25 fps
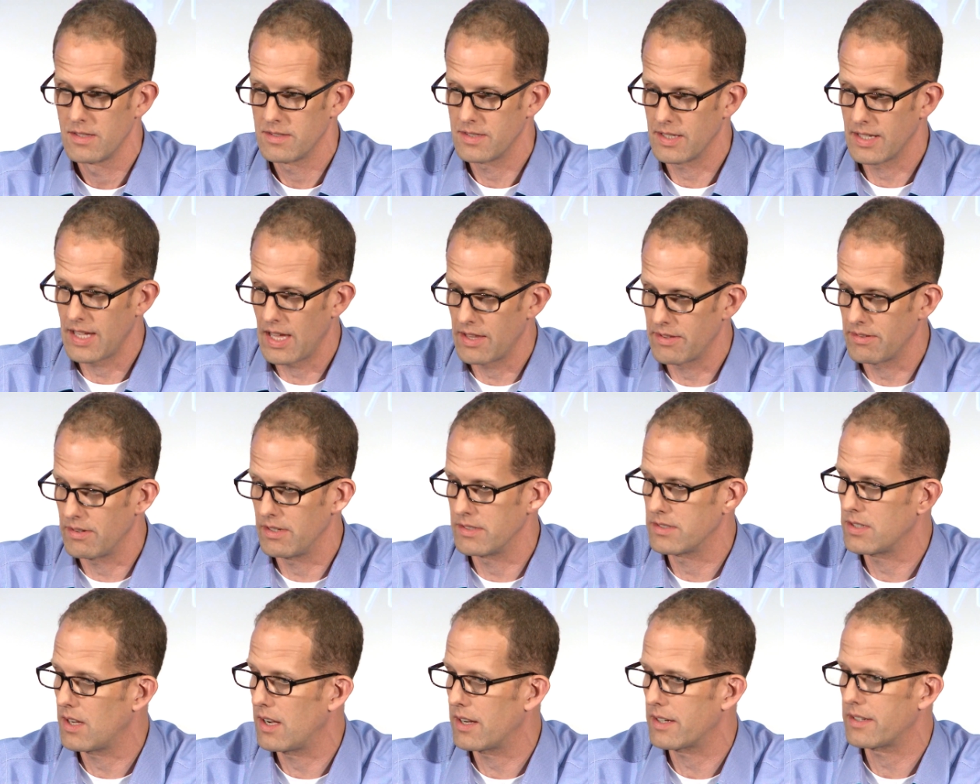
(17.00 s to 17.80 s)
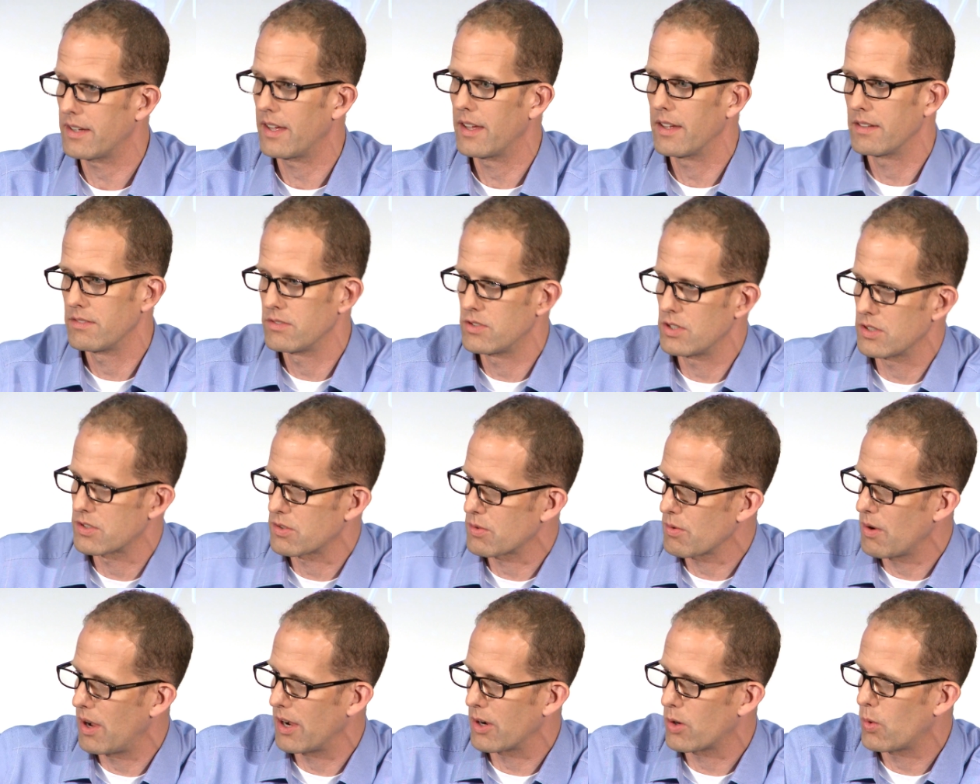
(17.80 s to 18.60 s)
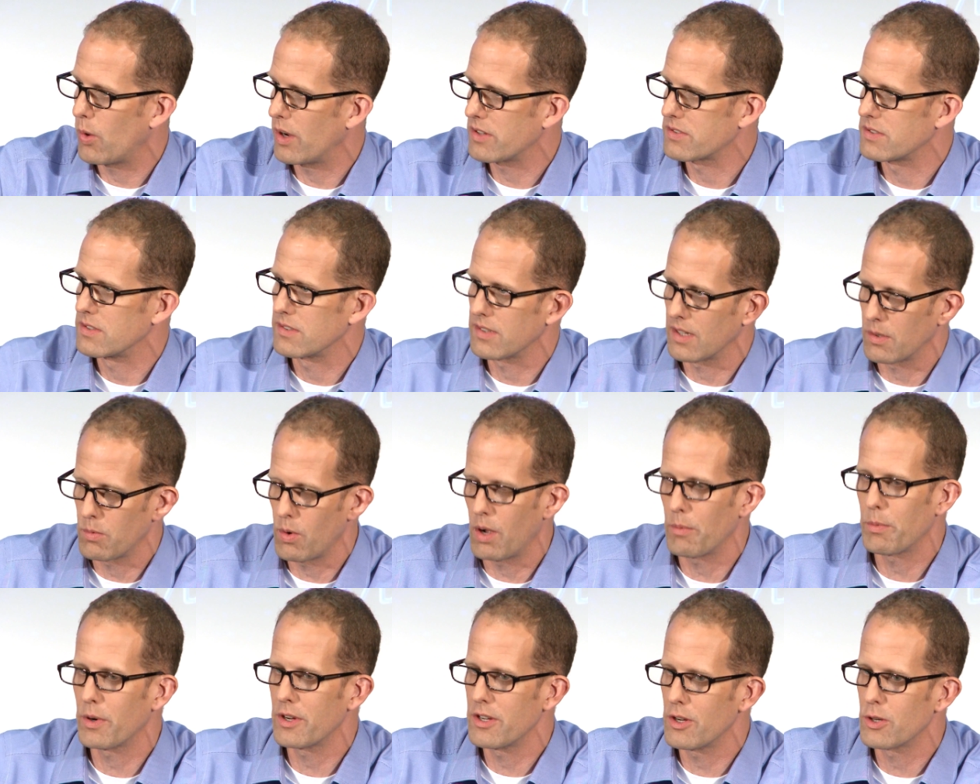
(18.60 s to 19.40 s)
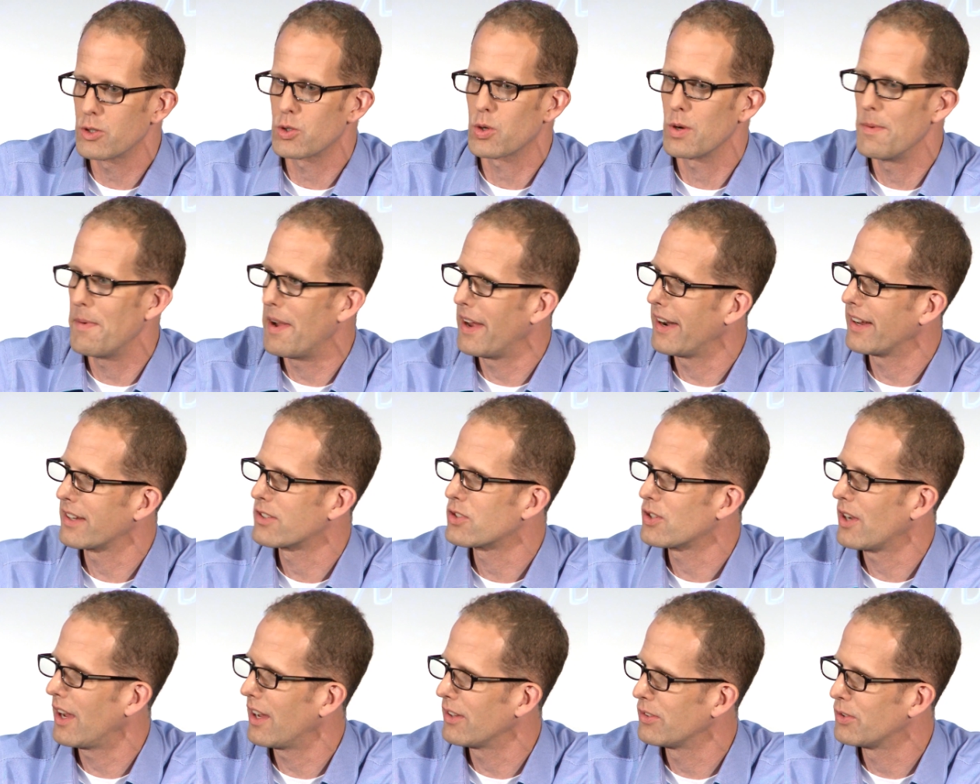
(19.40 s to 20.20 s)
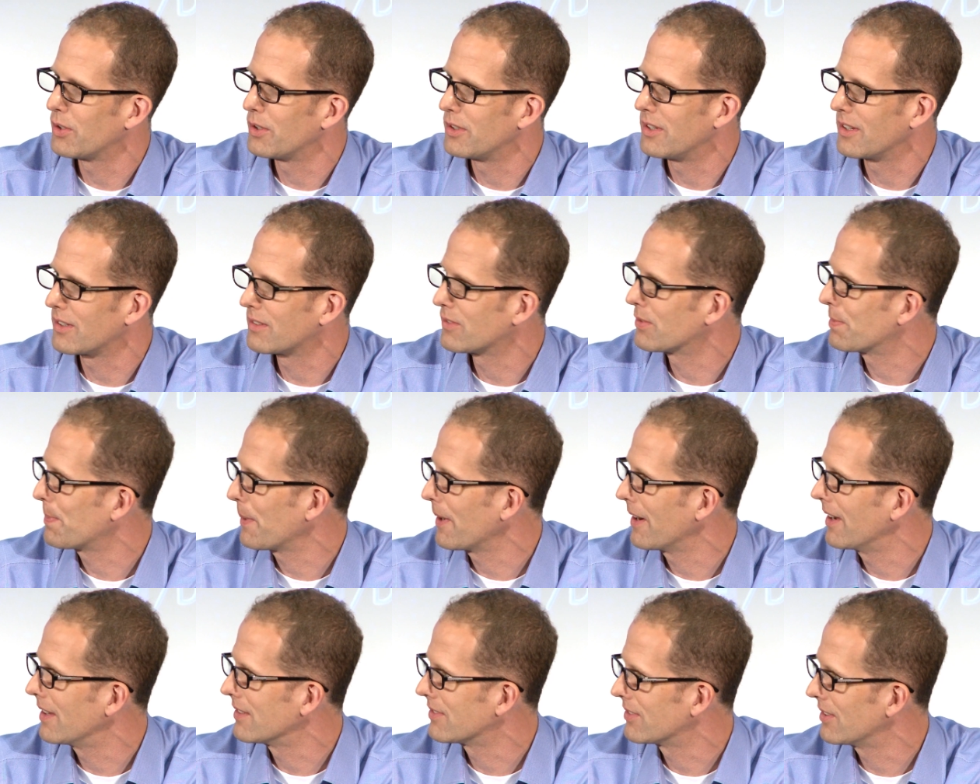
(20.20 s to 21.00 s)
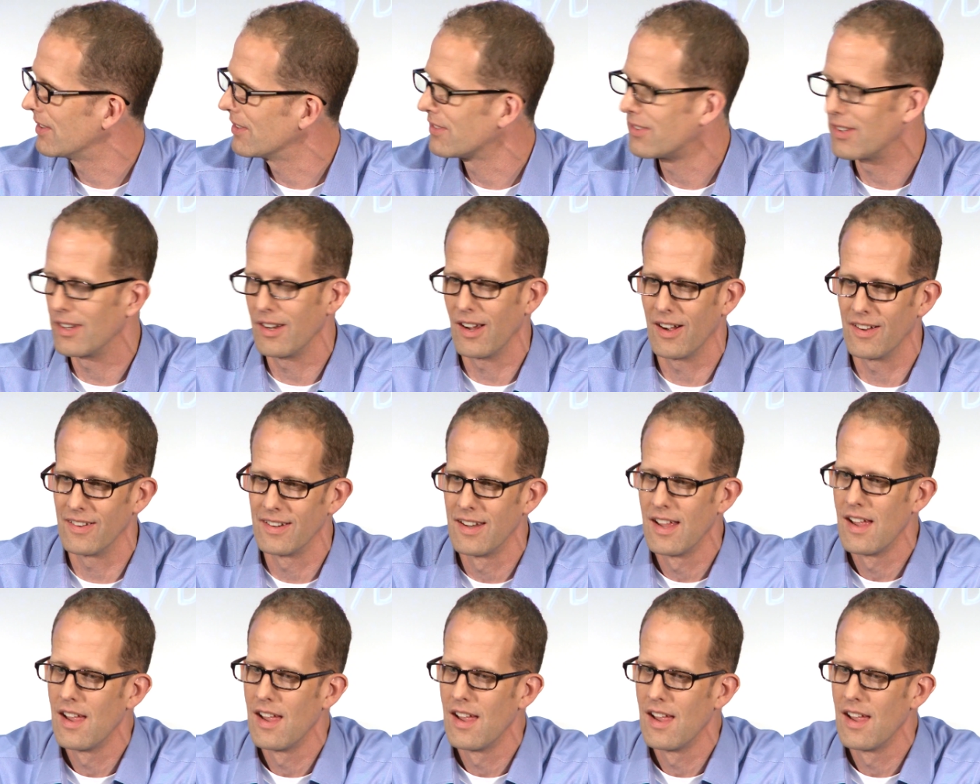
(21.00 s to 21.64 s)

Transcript: together and talk and just throw out questions like, "What were your traumatic childhood experiences?" You know,